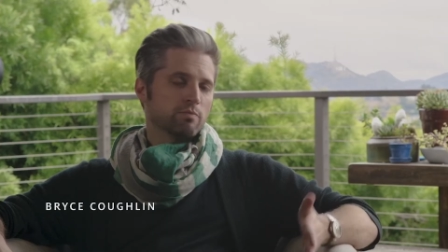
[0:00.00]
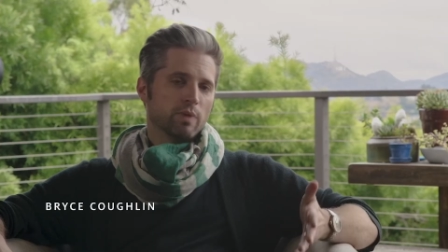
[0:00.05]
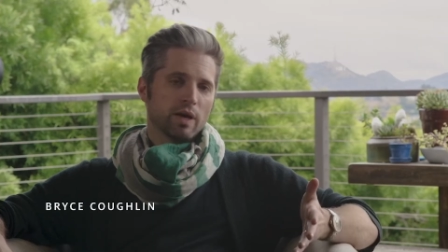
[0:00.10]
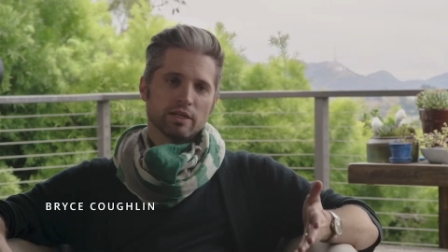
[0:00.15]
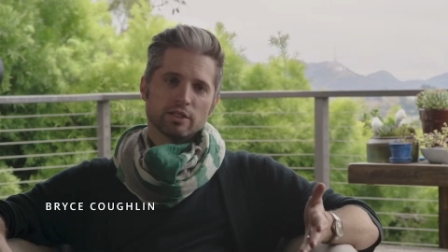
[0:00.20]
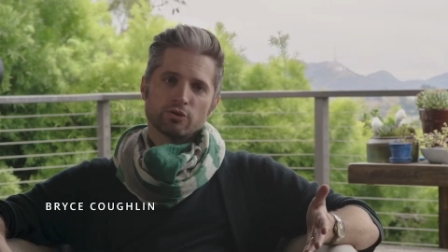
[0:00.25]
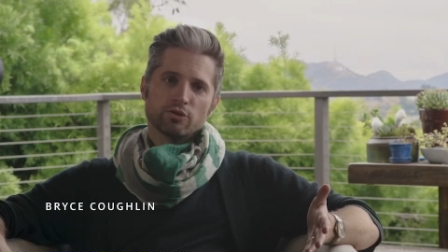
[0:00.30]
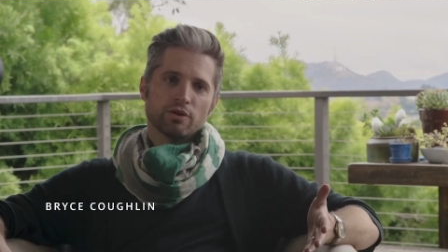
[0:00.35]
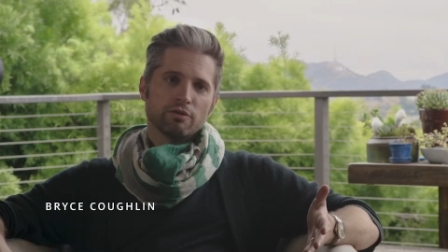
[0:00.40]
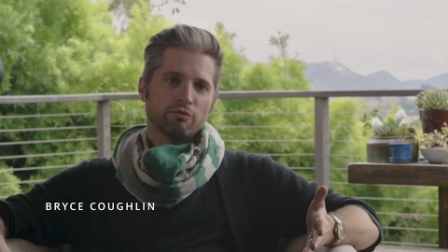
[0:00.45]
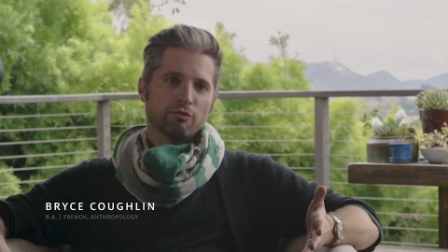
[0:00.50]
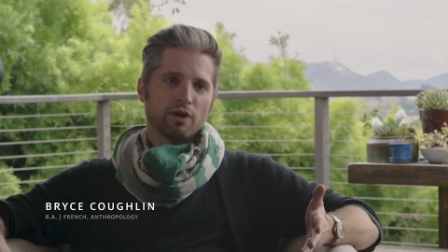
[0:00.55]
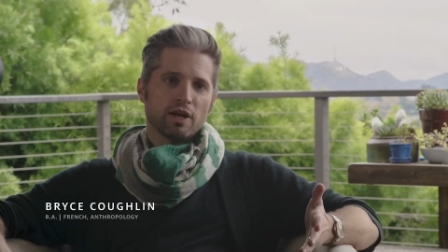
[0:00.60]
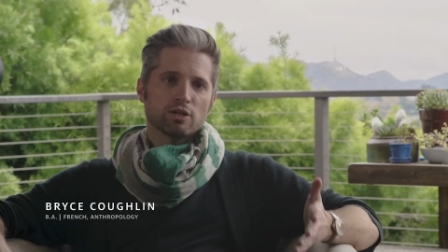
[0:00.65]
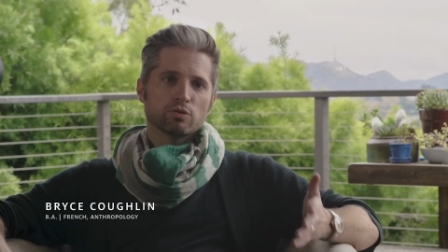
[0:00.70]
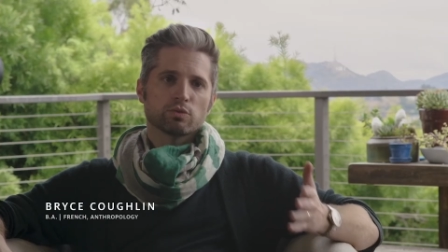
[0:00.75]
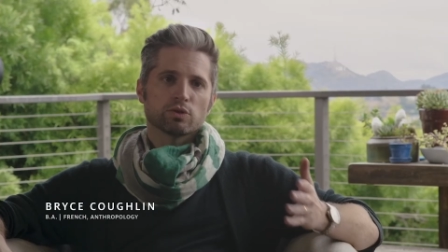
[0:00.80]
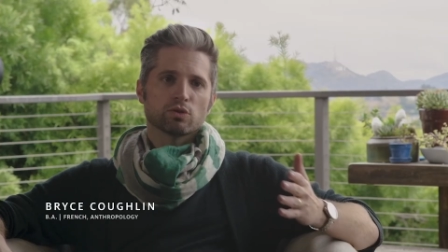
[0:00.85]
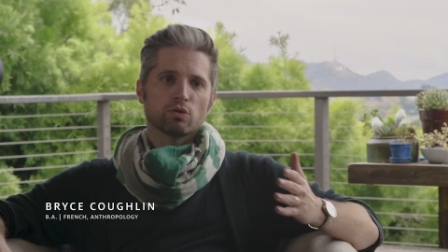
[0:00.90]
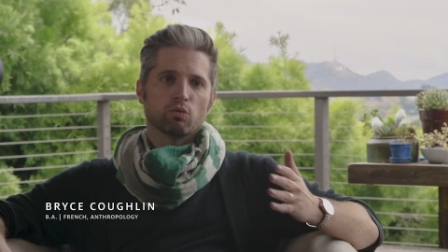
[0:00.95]
my, degree in
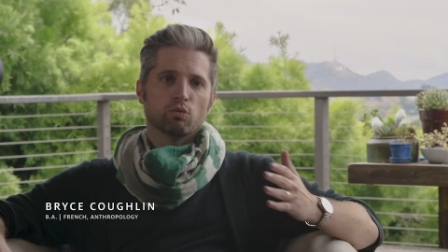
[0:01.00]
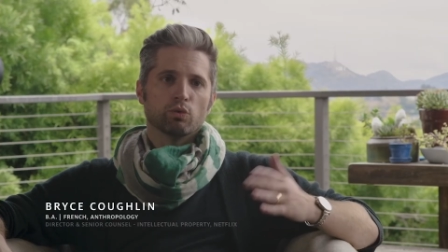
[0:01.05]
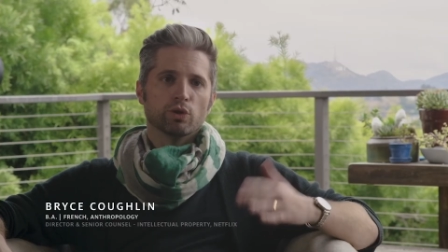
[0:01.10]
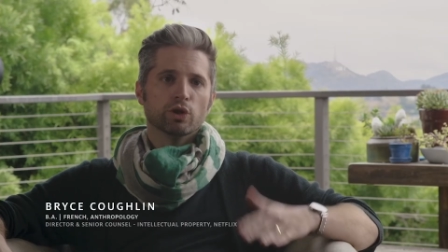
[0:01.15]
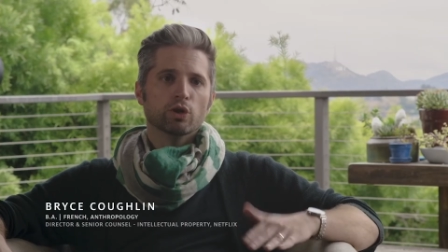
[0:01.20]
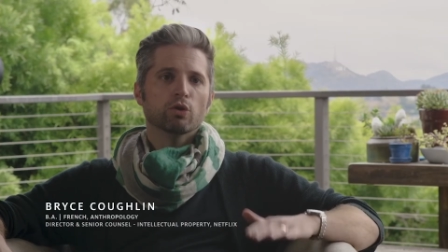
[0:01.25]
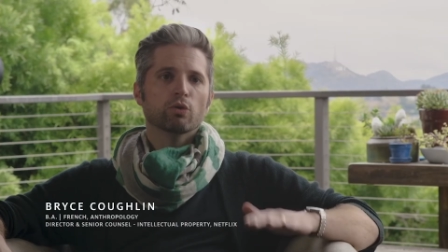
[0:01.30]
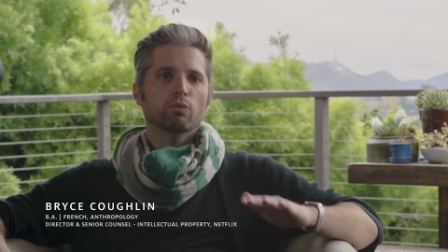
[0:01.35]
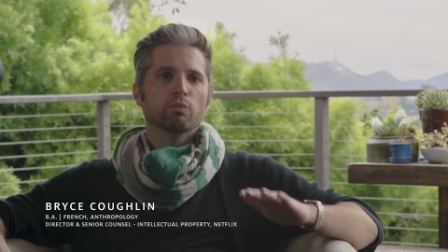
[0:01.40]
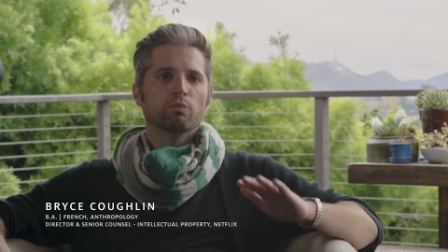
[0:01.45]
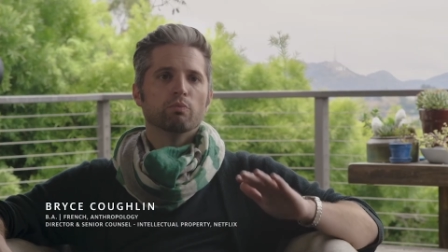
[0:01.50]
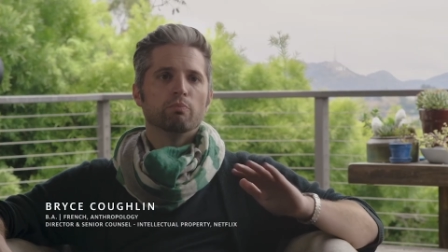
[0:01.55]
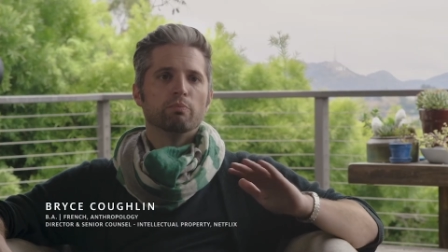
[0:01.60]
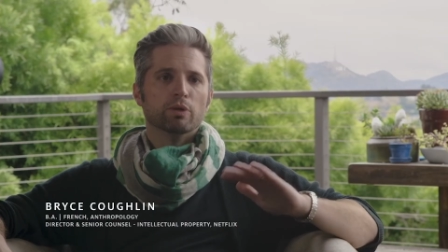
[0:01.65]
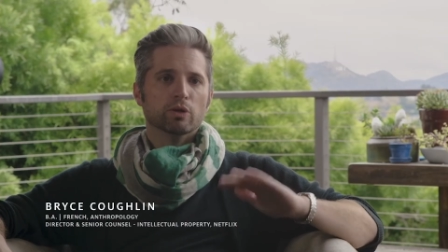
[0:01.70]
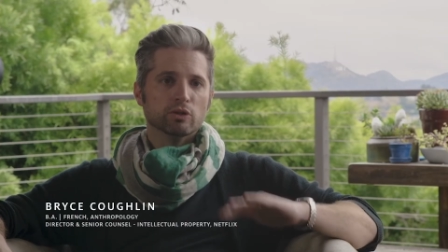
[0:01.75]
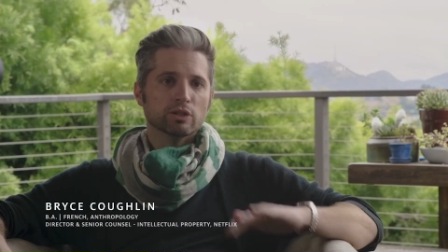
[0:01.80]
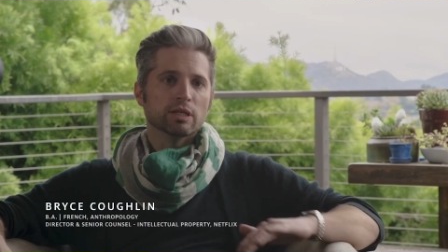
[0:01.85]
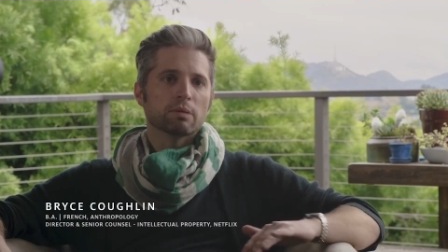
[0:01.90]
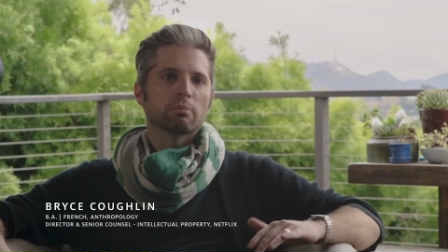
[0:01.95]
French was a real
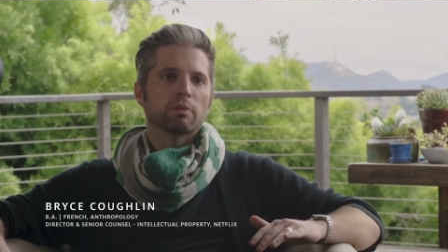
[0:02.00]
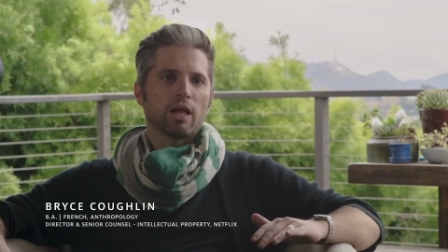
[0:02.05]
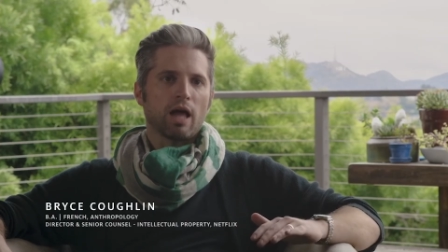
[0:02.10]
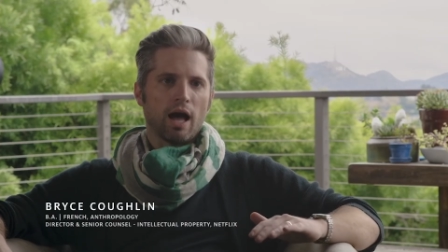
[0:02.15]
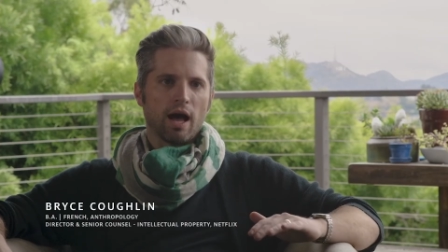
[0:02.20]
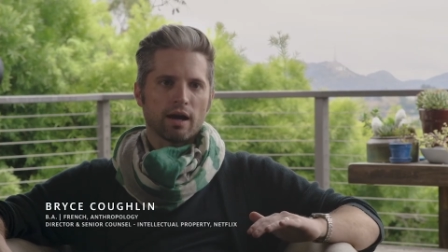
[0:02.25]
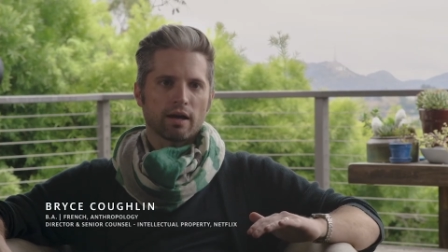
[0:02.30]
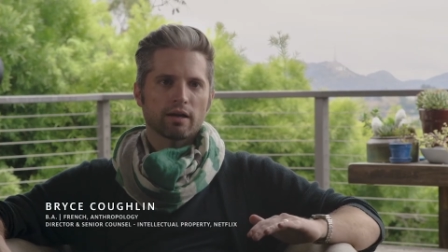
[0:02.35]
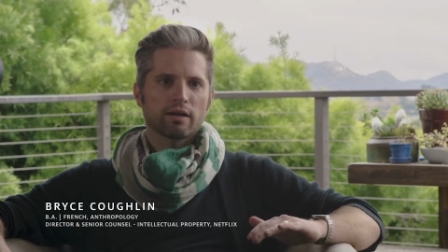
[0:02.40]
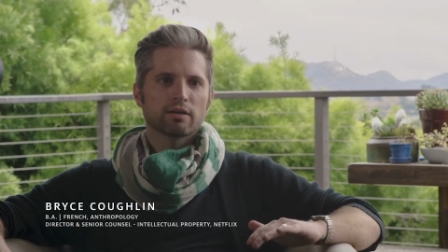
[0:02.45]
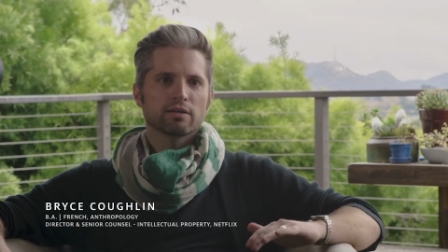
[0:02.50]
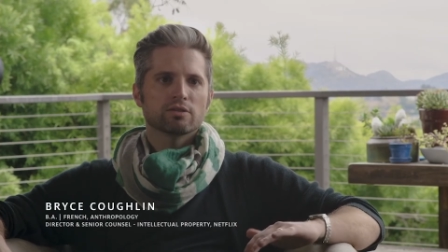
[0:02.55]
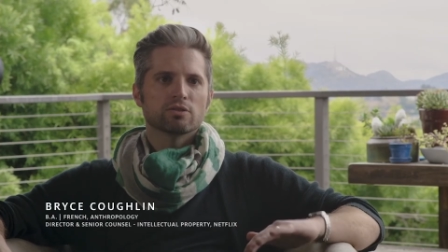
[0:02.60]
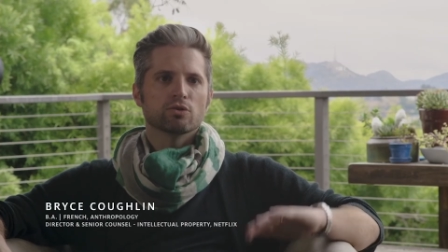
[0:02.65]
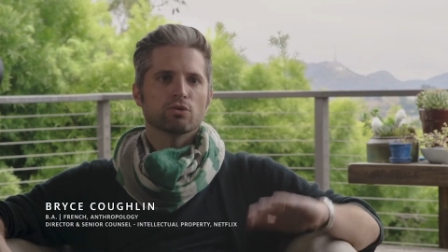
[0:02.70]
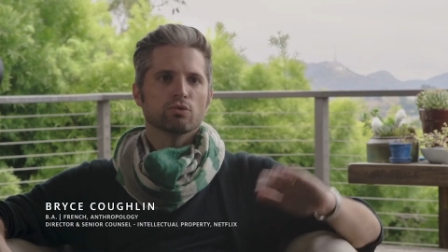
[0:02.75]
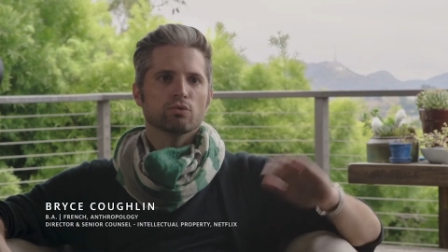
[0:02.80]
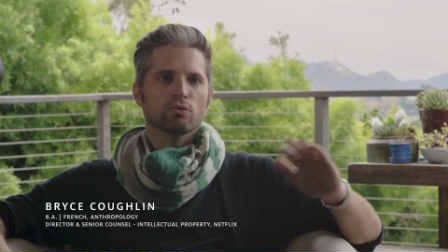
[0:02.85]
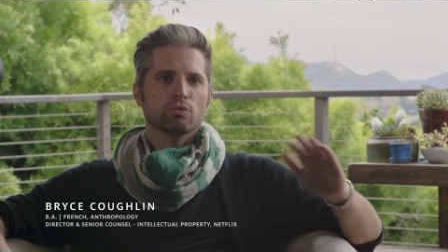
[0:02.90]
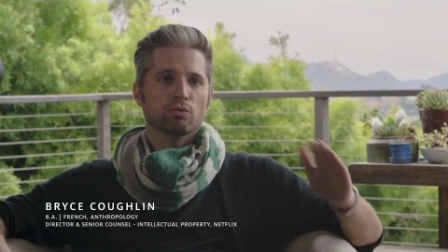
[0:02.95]
building block
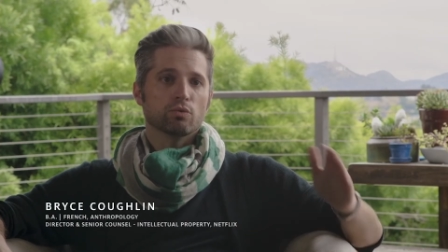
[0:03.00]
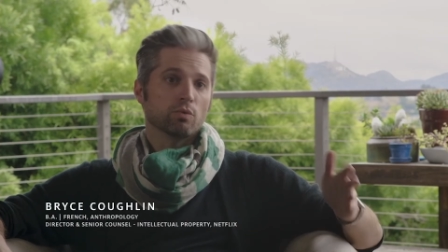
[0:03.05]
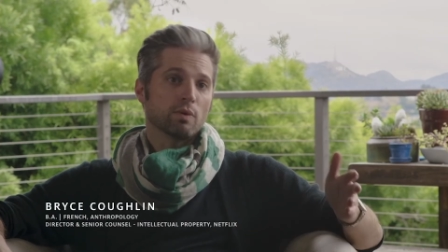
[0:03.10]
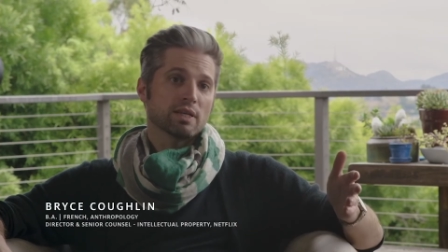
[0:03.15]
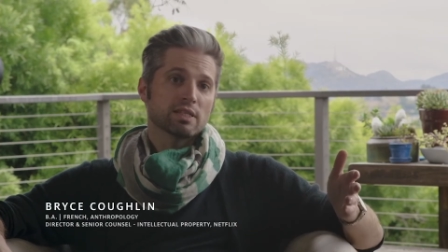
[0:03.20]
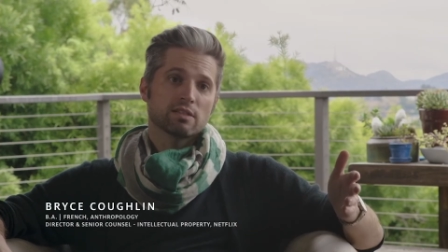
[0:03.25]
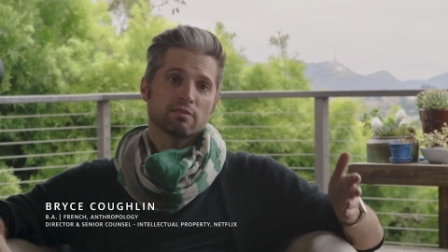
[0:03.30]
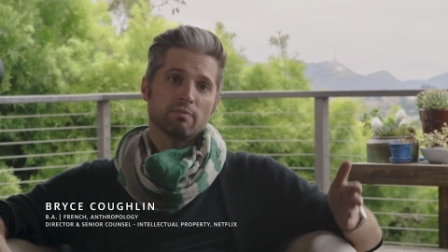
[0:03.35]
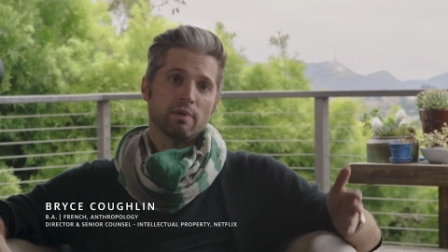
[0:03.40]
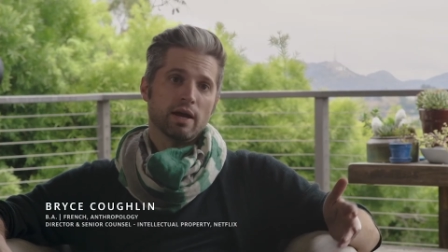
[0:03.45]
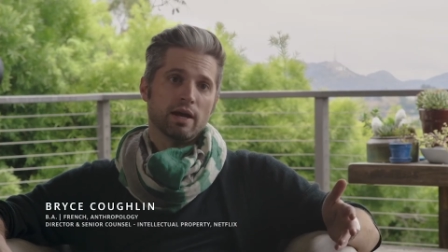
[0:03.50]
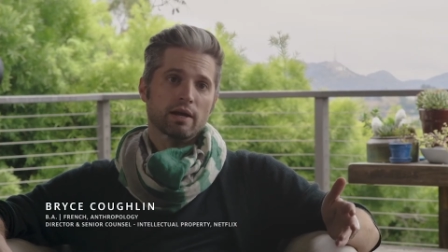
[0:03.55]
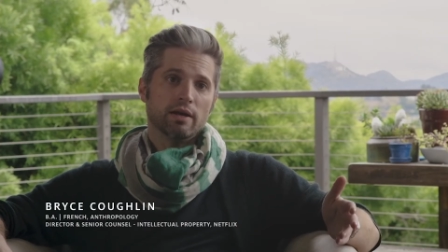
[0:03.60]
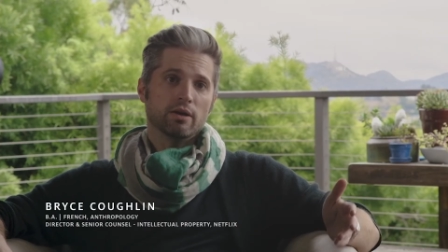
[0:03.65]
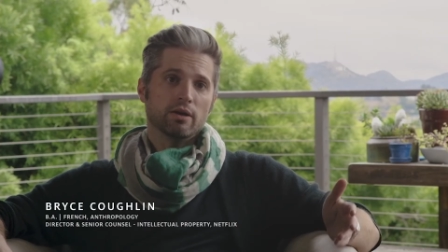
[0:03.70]
to the rest of my